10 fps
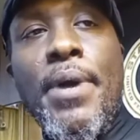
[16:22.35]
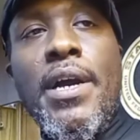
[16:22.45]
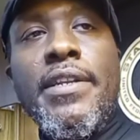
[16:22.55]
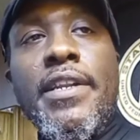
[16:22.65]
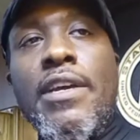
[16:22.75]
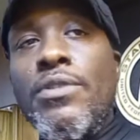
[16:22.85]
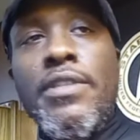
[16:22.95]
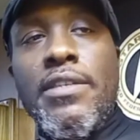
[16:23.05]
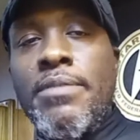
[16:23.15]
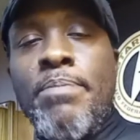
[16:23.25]
But
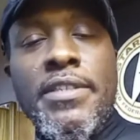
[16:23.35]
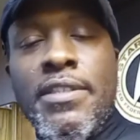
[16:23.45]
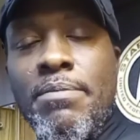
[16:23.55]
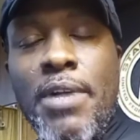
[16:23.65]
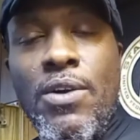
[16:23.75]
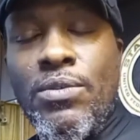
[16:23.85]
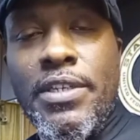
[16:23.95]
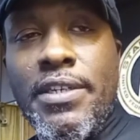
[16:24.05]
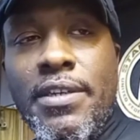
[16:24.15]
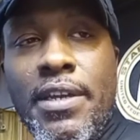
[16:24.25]
that's basically my
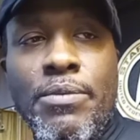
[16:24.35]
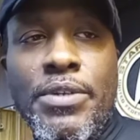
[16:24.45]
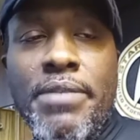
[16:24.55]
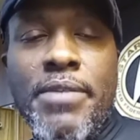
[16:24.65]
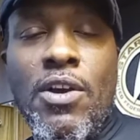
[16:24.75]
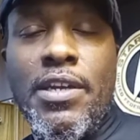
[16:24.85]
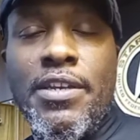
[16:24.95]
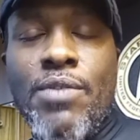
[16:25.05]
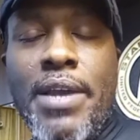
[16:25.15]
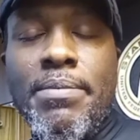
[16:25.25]
only, I wouldn't even call
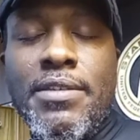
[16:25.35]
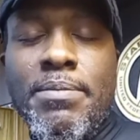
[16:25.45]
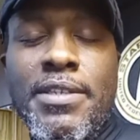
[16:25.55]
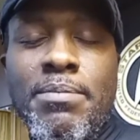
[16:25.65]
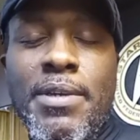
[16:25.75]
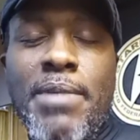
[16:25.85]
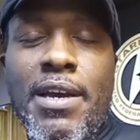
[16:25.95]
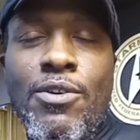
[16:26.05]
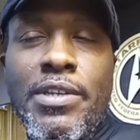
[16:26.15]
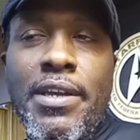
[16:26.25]
it gripe. That was basically
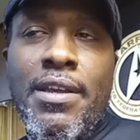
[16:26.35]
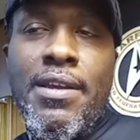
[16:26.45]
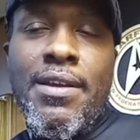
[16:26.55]
my only,